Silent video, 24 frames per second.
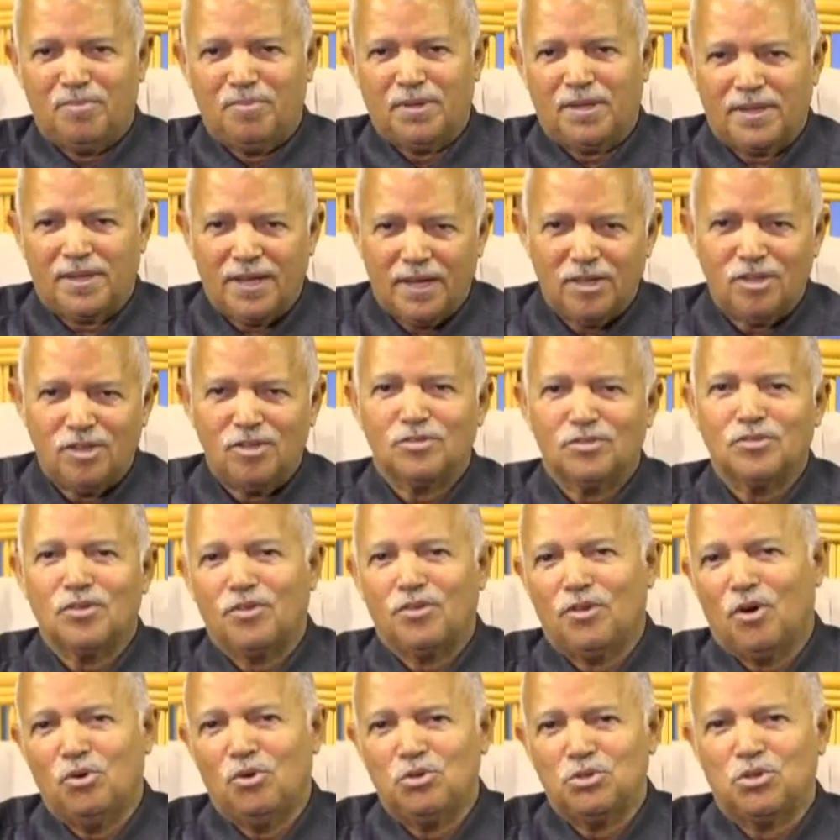But thank you to
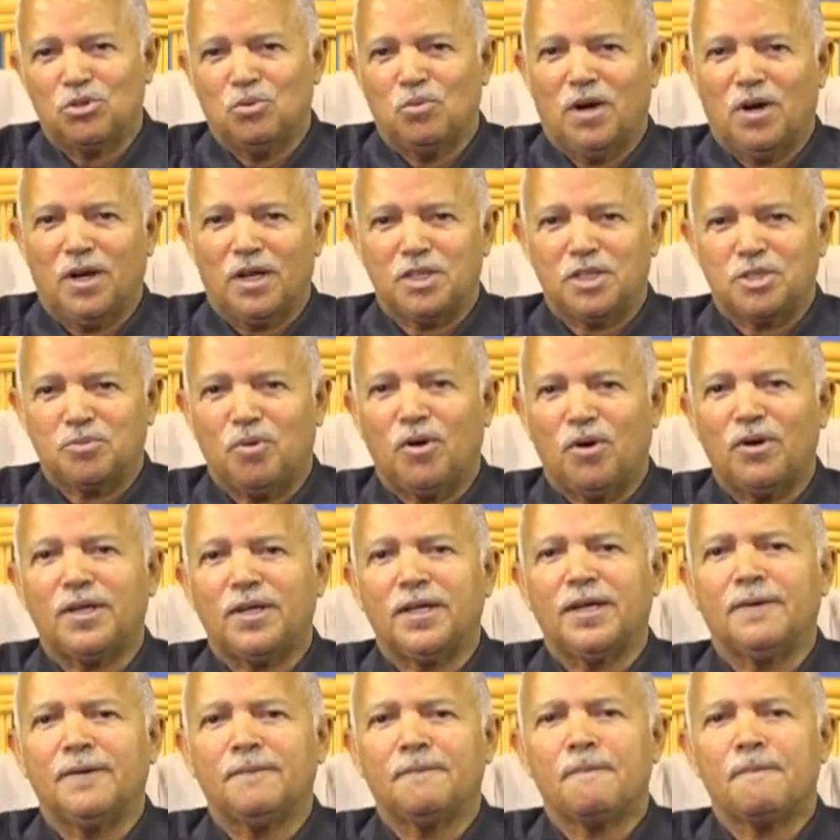those who are responding,